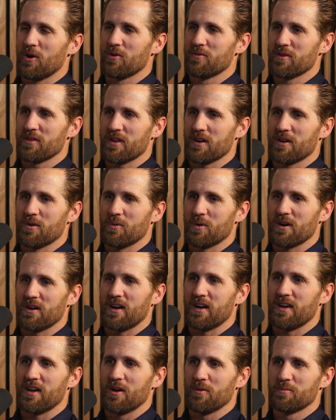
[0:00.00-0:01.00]
over there where
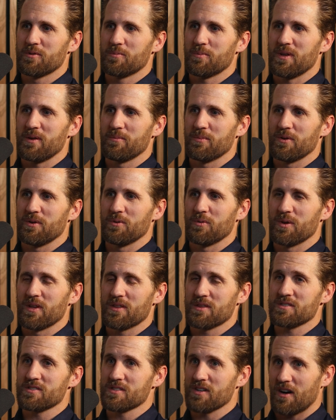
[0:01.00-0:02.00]
I helped people
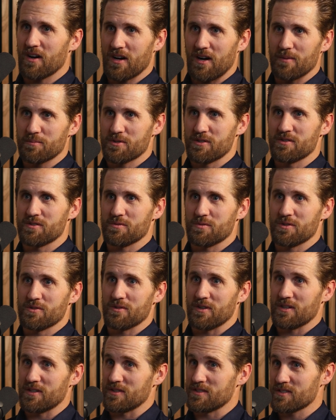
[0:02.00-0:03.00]
with stock options,
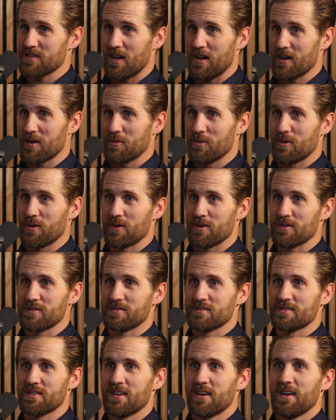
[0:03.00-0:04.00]
restricted stock
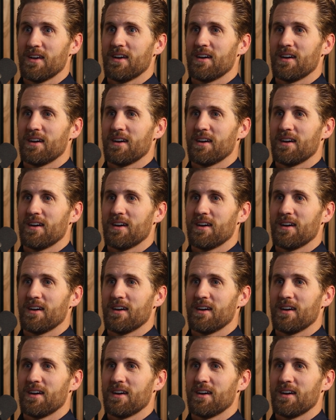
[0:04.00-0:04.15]
awards,